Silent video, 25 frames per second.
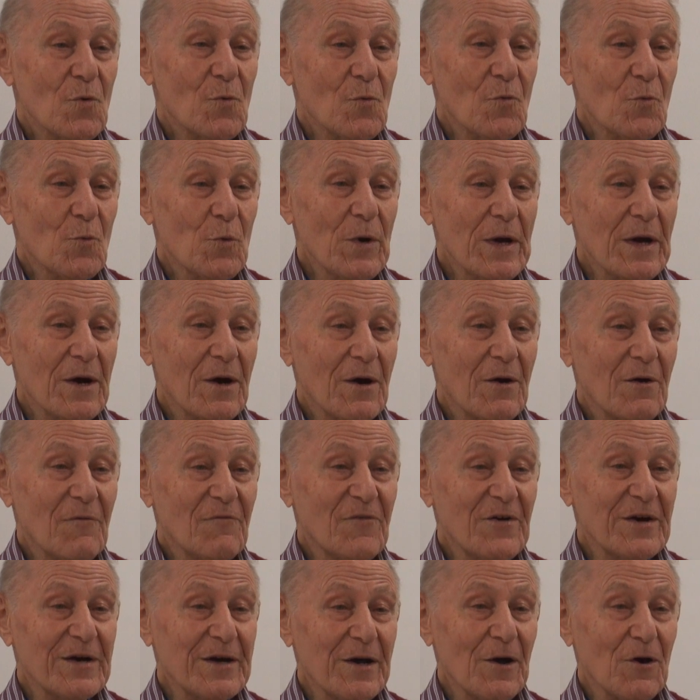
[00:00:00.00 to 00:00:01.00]
we are
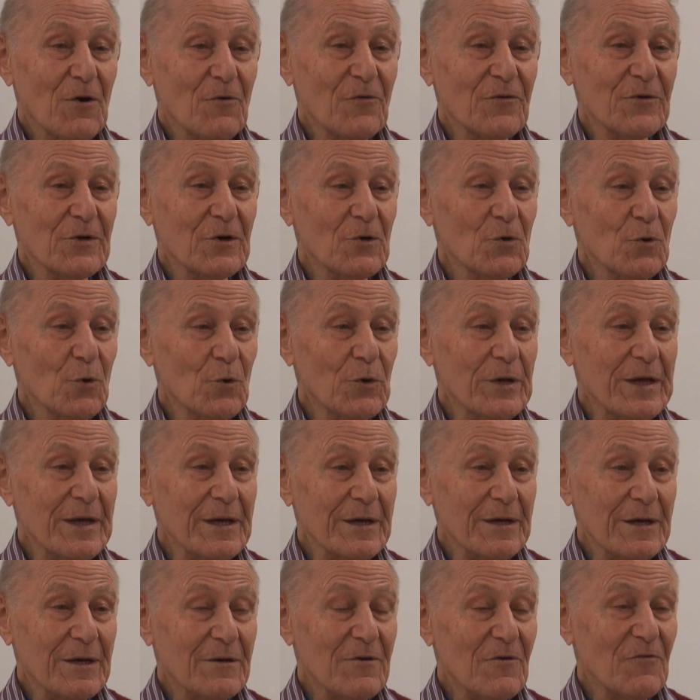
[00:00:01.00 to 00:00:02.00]
very often
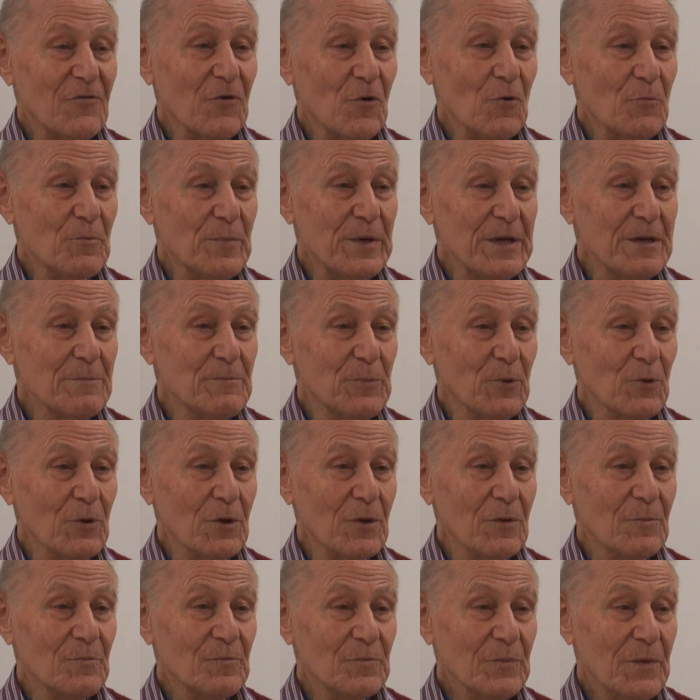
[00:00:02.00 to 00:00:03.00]
looking for
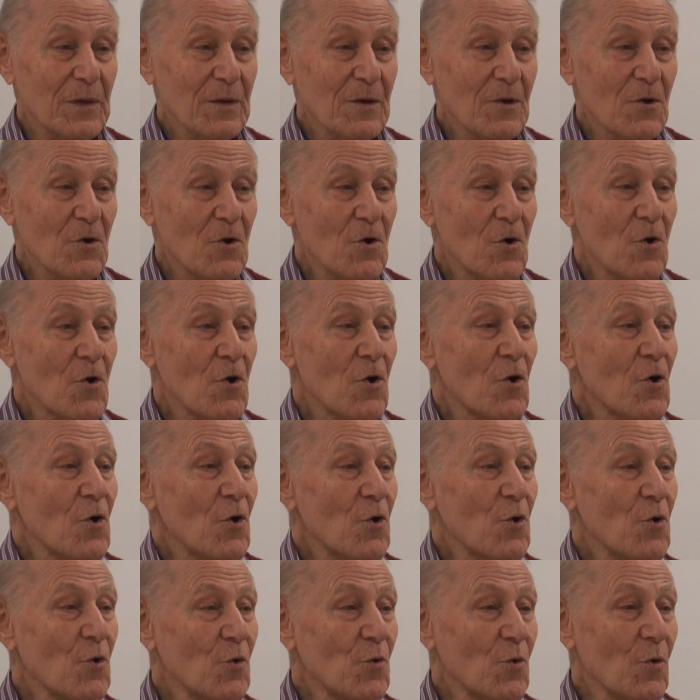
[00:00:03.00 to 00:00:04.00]
people
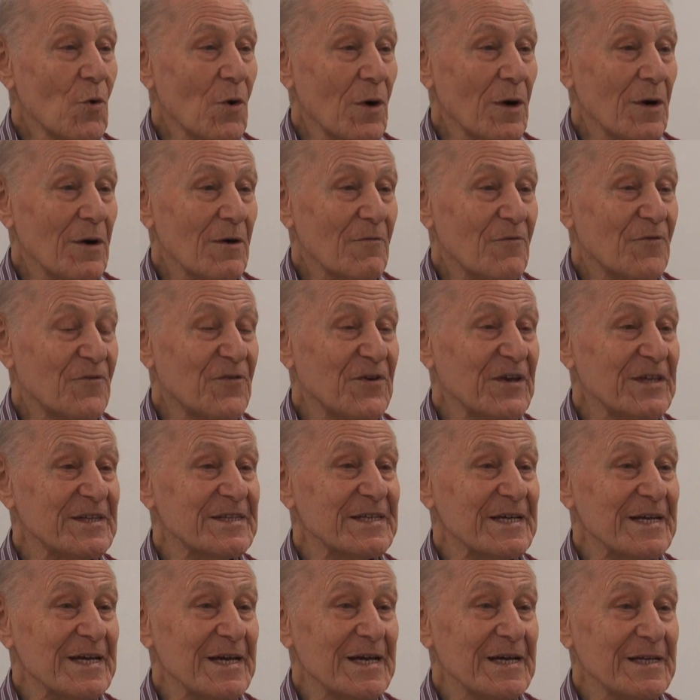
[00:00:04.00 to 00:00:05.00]
who
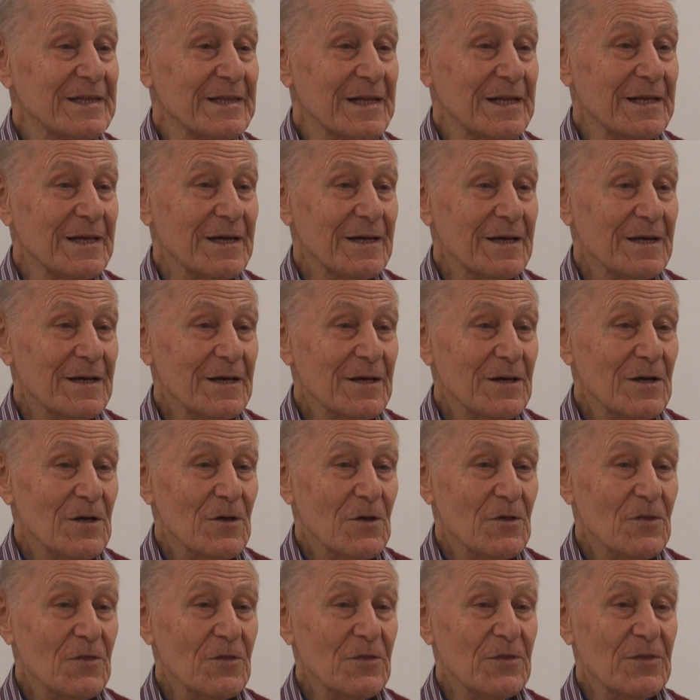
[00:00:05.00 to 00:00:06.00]
fit in
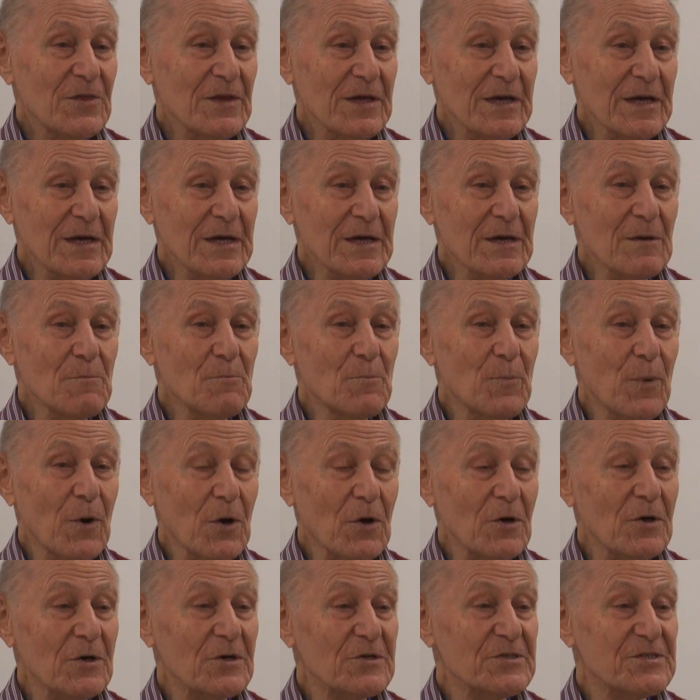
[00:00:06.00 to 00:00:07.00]
the
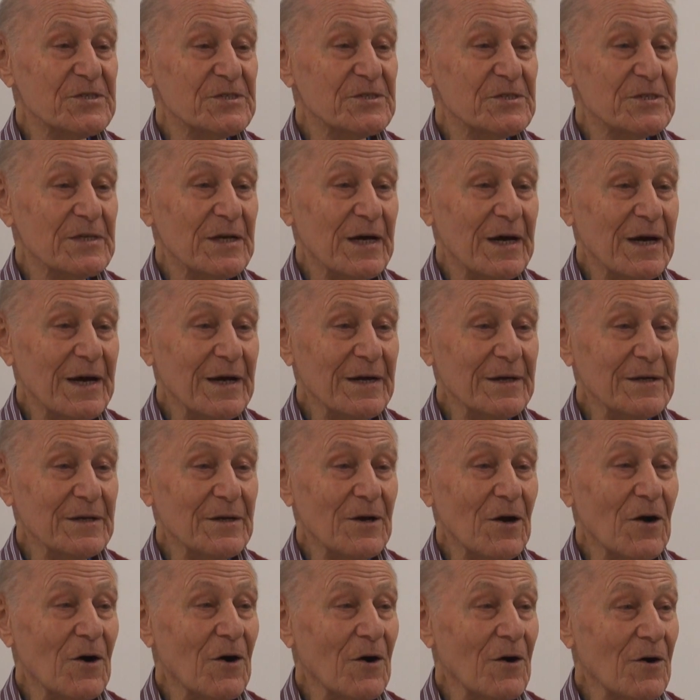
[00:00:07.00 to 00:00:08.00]
box and
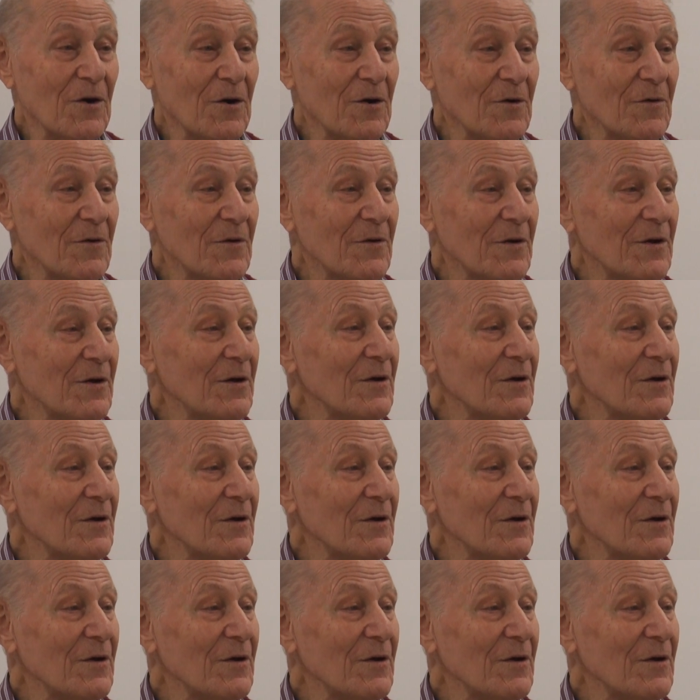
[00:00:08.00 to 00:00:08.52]
are